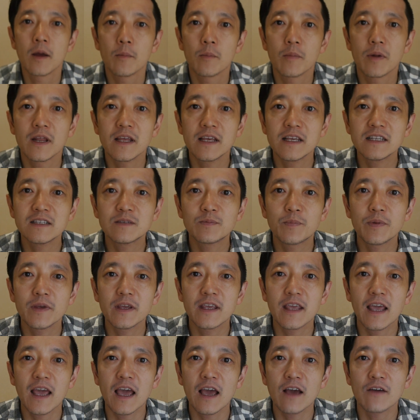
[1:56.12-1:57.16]
Please be
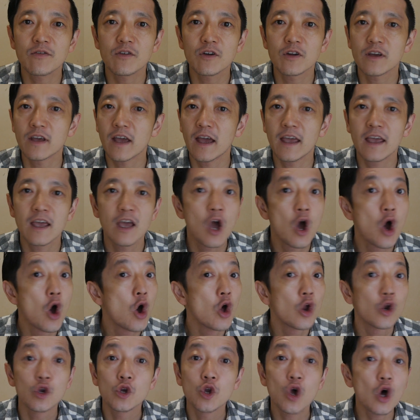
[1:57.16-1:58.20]
careful, okay?
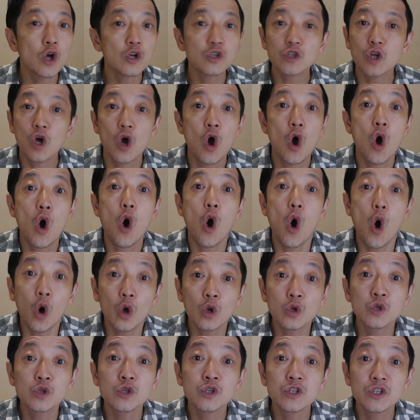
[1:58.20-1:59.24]
Not
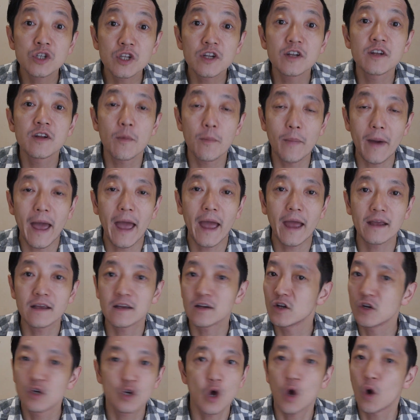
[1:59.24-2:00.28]
under the bag.
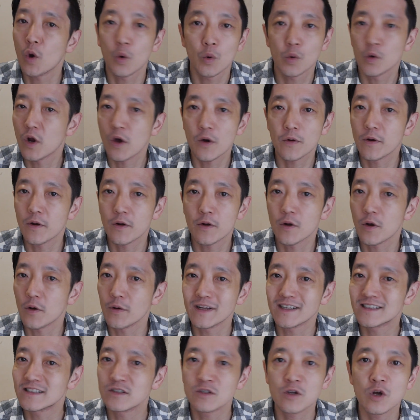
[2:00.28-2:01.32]
No, no, no, no.
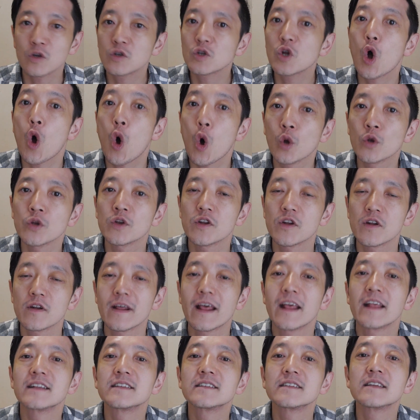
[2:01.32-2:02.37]
It's not under
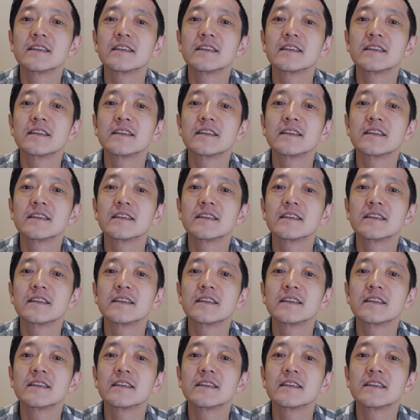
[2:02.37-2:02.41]
the